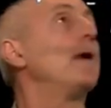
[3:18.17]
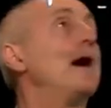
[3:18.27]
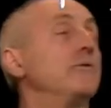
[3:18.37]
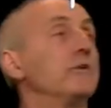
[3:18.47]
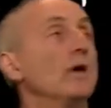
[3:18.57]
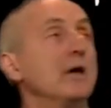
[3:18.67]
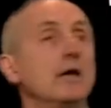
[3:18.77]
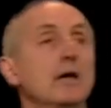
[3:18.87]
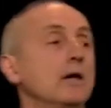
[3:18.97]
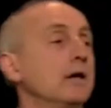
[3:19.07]
around
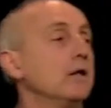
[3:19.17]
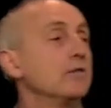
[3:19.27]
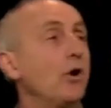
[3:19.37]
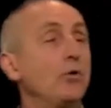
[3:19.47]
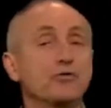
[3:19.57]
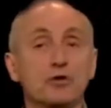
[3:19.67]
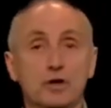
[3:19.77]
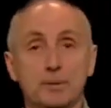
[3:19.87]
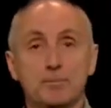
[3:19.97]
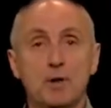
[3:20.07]
the whole
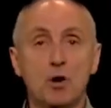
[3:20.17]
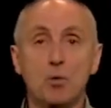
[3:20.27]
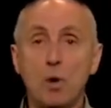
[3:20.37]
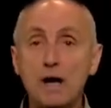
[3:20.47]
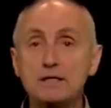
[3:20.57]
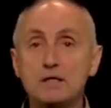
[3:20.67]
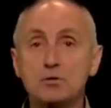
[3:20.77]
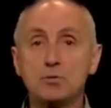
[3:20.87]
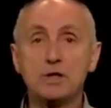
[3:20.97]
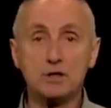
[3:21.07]
circuit. Why
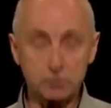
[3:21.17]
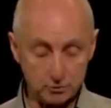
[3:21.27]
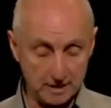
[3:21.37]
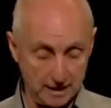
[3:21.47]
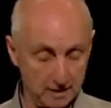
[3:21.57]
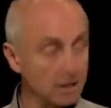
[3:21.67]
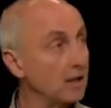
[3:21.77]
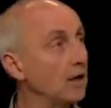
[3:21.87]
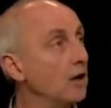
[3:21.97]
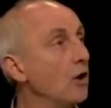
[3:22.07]
didn't we include that?
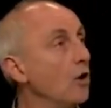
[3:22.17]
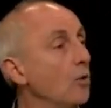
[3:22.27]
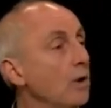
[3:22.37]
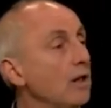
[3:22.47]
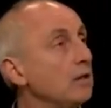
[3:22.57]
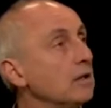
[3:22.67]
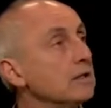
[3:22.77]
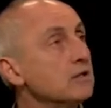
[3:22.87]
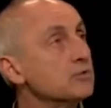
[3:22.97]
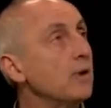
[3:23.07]

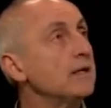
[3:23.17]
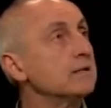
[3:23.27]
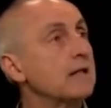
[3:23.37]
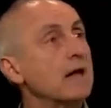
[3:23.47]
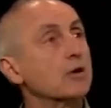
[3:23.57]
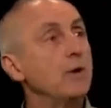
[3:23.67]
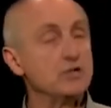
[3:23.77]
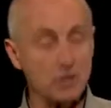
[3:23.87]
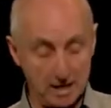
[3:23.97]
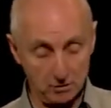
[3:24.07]
Well, let's write that
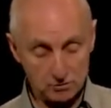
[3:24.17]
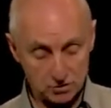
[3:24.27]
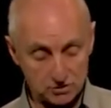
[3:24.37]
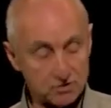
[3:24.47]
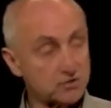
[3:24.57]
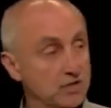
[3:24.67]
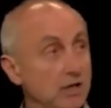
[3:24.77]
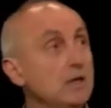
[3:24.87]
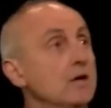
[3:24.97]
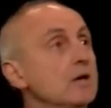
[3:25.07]
equation out just to
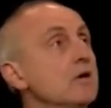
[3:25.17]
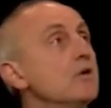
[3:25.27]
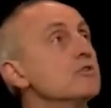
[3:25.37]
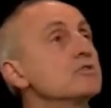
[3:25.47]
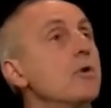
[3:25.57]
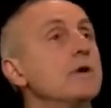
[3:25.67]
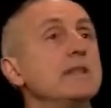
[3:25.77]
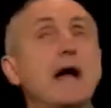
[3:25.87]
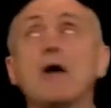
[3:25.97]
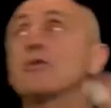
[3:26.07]
see.
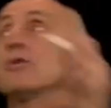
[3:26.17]
So in the